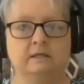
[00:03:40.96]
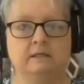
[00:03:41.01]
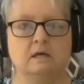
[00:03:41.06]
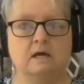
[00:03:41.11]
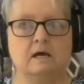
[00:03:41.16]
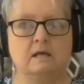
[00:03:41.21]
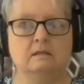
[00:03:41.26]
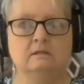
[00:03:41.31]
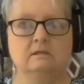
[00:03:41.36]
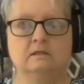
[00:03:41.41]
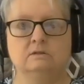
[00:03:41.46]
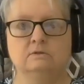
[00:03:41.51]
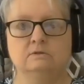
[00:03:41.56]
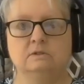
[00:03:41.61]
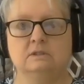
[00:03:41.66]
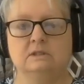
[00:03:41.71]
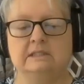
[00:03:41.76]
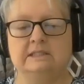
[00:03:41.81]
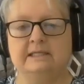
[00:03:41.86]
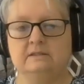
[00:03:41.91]
and I'll
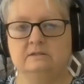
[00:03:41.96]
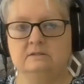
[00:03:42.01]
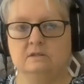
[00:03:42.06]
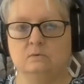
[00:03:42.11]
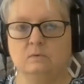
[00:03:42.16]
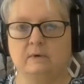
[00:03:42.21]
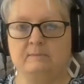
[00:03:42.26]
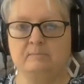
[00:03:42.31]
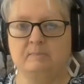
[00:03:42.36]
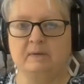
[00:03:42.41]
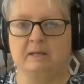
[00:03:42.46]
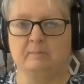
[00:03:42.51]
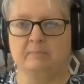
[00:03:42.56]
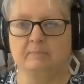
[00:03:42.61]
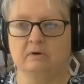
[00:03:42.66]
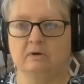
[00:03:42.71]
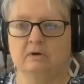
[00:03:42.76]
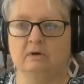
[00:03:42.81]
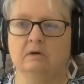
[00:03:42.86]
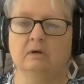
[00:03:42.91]
include a link to the white
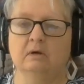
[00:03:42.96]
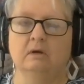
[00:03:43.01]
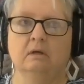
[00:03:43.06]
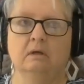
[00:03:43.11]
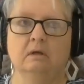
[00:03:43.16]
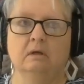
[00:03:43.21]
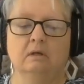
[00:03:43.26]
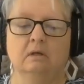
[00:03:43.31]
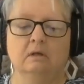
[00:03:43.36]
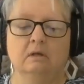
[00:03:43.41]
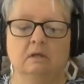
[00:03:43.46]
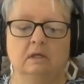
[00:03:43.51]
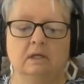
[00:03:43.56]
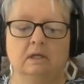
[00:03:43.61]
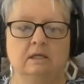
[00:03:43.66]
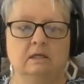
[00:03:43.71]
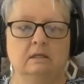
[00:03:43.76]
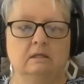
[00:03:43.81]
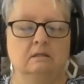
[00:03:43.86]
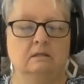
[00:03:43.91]
paper
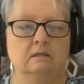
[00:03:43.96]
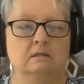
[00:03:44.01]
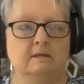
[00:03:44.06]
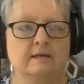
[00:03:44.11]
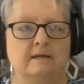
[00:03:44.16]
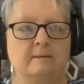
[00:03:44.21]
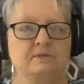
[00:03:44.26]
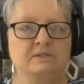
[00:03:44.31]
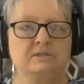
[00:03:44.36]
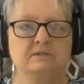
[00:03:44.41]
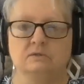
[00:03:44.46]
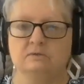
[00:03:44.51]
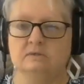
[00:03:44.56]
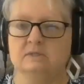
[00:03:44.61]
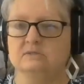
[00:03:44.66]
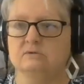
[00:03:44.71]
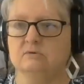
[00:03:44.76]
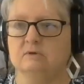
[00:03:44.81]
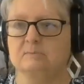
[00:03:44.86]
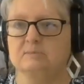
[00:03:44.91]
in the episode
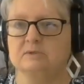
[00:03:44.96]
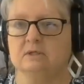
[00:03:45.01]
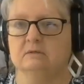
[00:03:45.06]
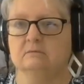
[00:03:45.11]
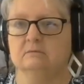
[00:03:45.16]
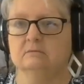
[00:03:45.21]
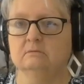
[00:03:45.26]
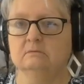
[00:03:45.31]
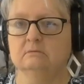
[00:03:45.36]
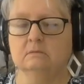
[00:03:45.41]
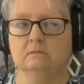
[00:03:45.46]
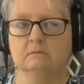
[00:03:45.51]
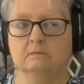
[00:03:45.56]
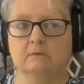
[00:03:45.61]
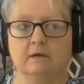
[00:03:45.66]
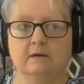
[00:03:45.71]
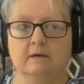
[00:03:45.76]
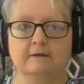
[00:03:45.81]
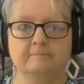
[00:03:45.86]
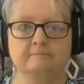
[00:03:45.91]
description
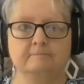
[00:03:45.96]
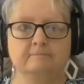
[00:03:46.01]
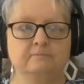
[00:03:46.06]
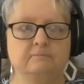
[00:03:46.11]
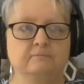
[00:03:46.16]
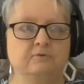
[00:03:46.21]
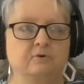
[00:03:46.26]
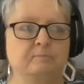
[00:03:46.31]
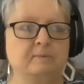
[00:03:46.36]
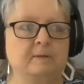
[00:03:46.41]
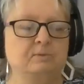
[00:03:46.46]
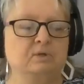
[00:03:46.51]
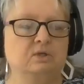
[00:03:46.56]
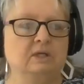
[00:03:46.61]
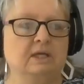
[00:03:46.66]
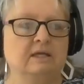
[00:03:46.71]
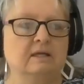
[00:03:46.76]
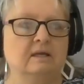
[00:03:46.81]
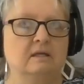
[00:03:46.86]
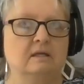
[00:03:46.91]
for people
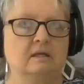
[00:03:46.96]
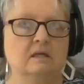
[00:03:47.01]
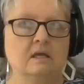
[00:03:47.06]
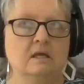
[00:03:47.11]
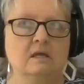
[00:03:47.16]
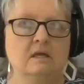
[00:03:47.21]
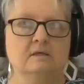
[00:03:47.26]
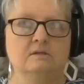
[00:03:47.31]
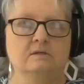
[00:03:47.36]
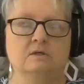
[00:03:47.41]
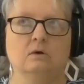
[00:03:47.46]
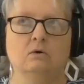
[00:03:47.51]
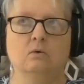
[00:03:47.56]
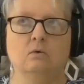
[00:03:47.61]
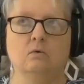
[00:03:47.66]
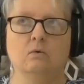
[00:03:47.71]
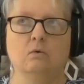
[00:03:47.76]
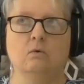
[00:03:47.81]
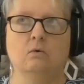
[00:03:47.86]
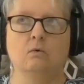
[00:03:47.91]
to get.
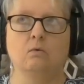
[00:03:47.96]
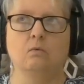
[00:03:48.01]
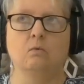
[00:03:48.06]
So